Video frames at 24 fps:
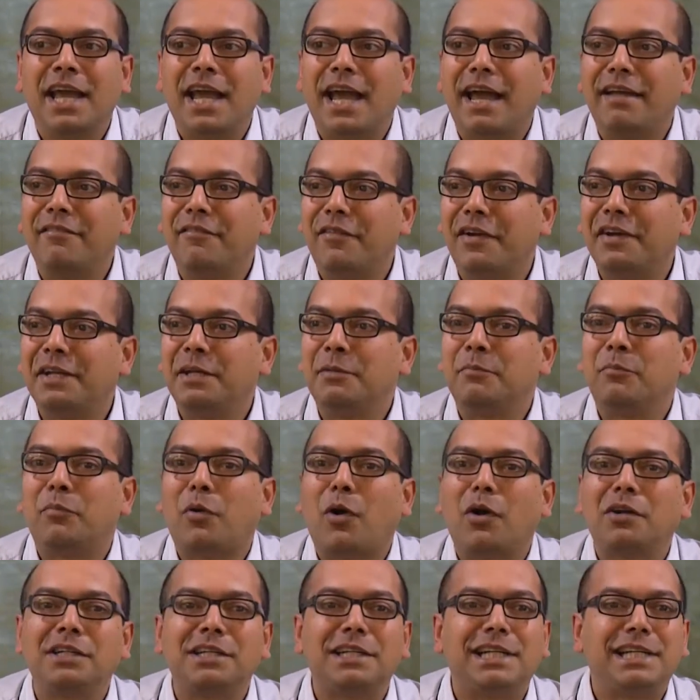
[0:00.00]
and very
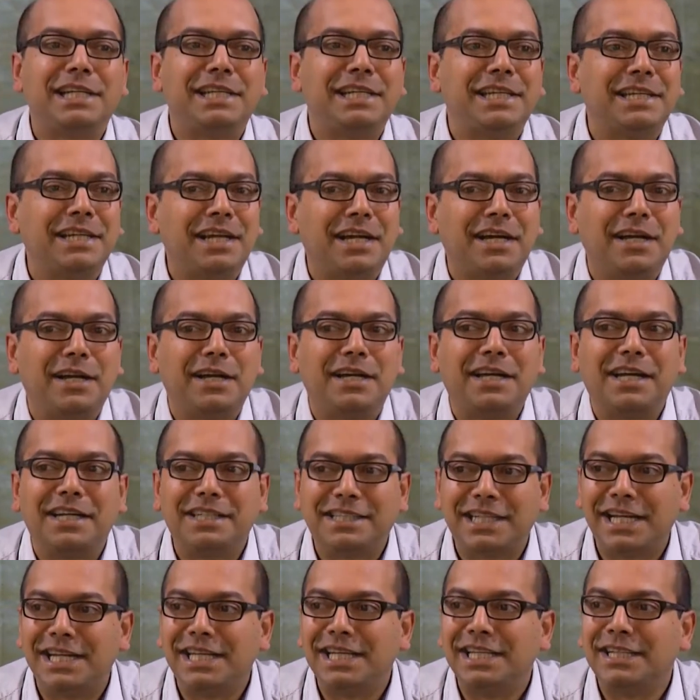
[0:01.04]
importantly,
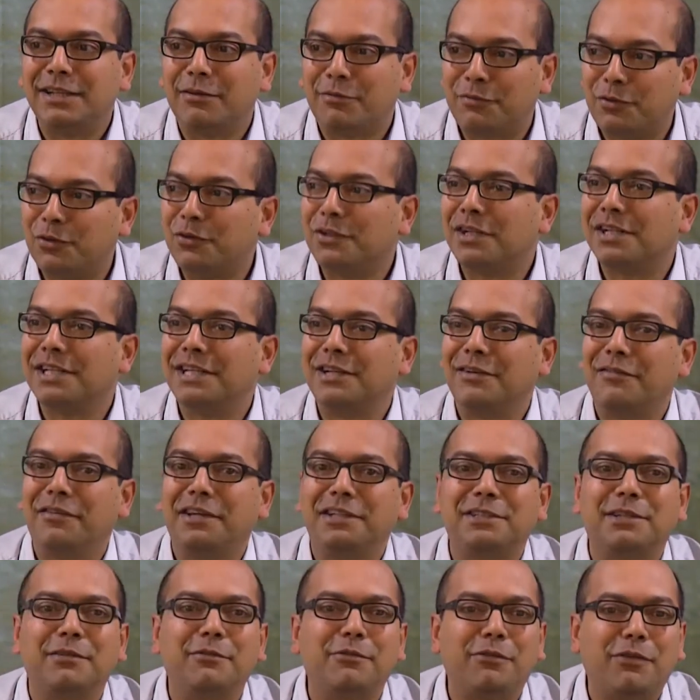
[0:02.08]
attending the Frugal
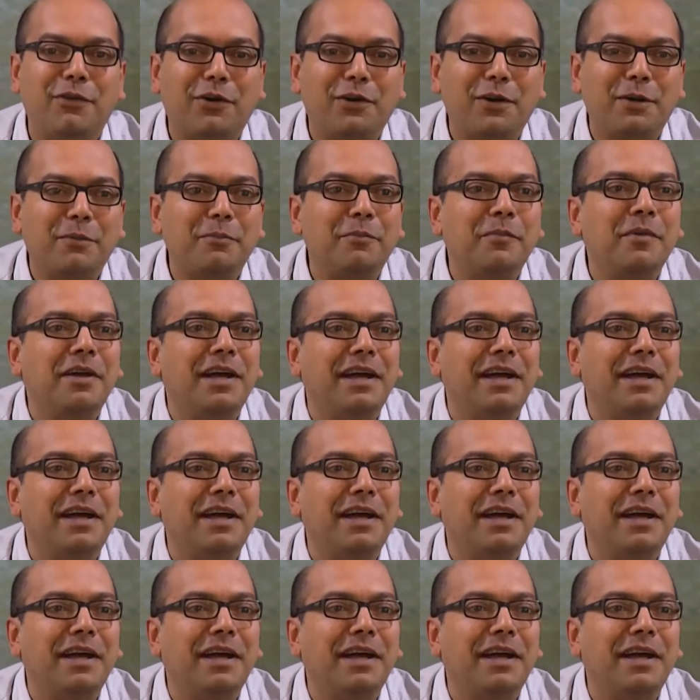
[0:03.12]
Innovation Forum.